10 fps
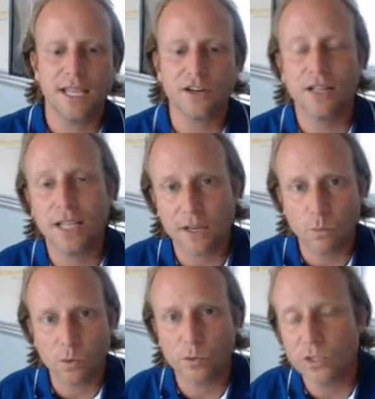click
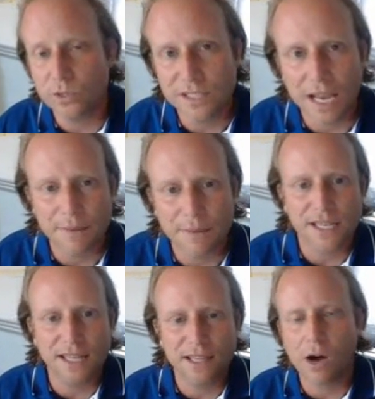World War II
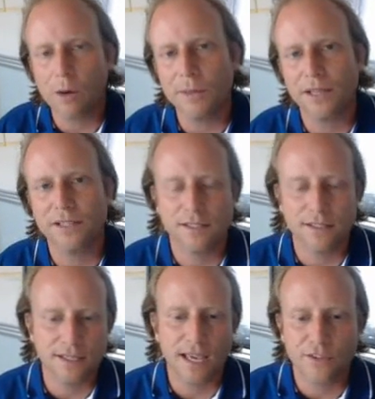assignments, and they'll all be listed
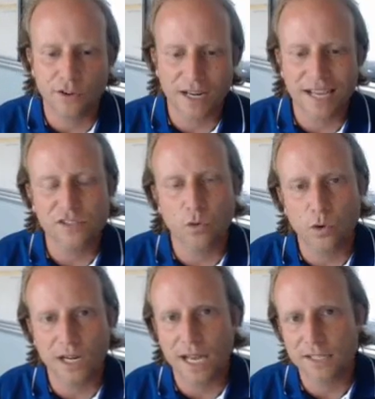together in a nice
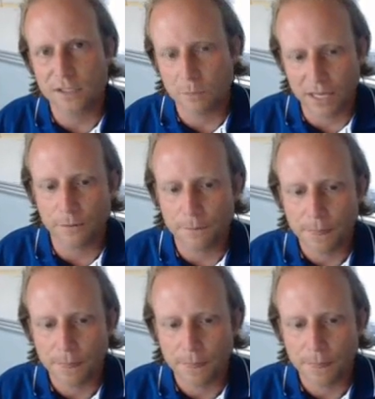organized manner.